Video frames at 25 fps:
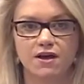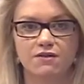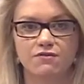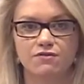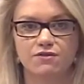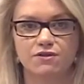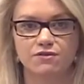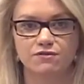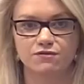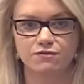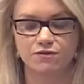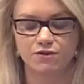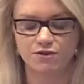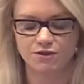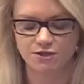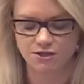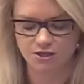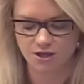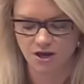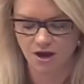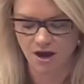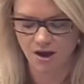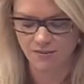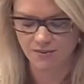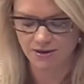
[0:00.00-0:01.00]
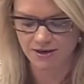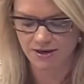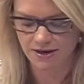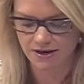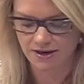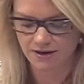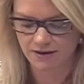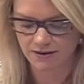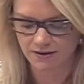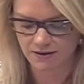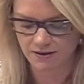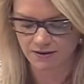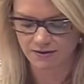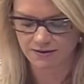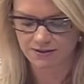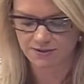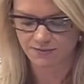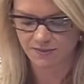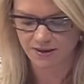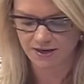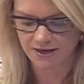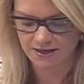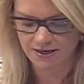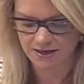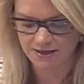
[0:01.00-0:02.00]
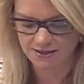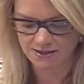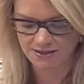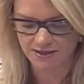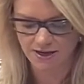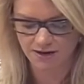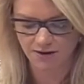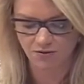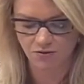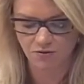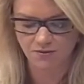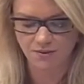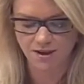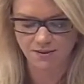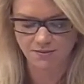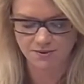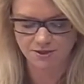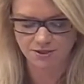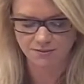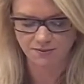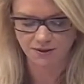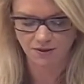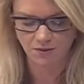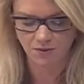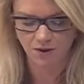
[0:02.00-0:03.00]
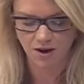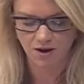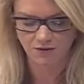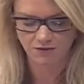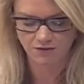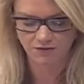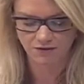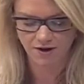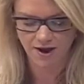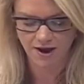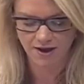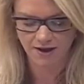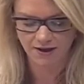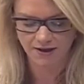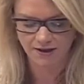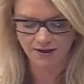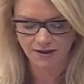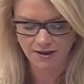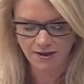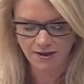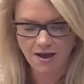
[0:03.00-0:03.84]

for the first time in as many years as I can remember, to be quite frank.